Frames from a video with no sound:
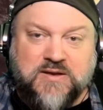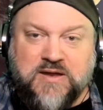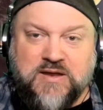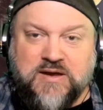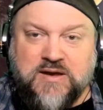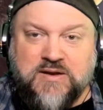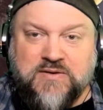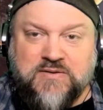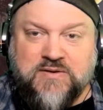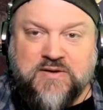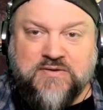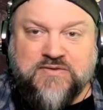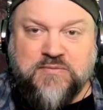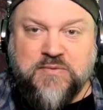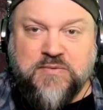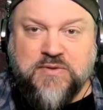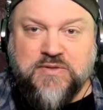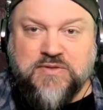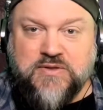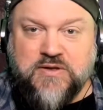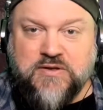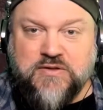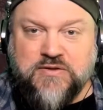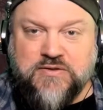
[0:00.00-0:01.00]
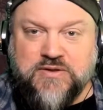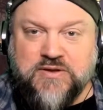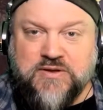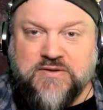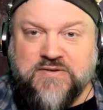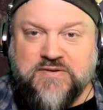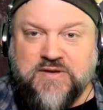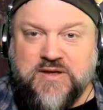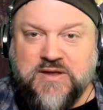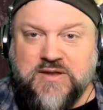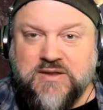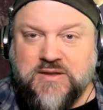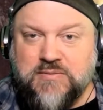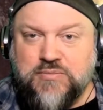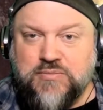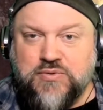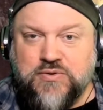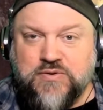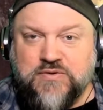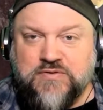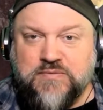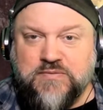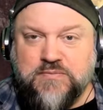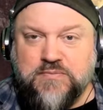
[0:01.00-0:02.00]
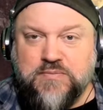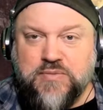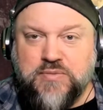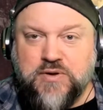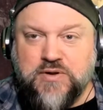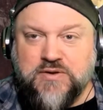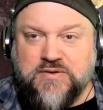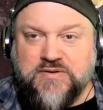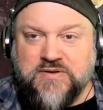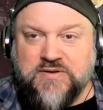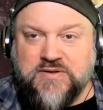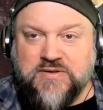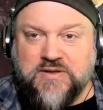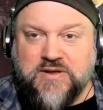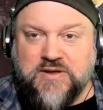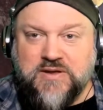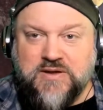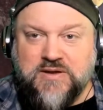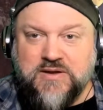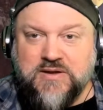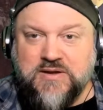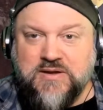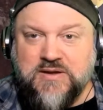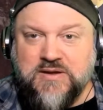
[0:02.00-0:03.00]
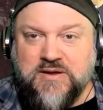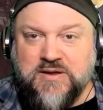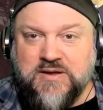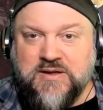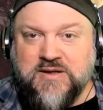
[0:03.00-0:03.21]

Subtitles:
And I've got some other things in the books, but they